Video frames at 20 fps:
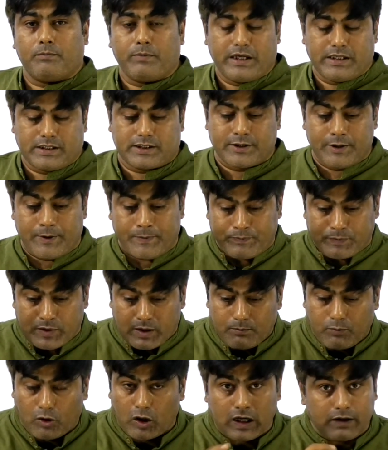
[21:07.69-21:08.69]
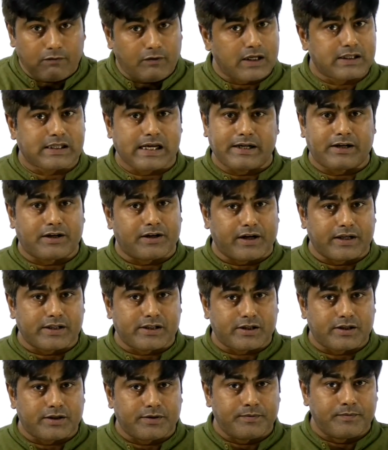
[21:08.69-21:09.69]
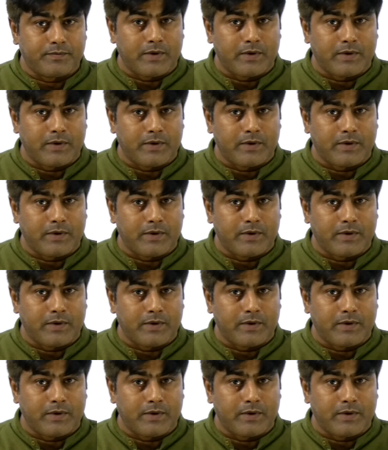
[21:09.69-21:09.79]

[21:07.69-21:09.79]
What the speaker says: Means body was at rest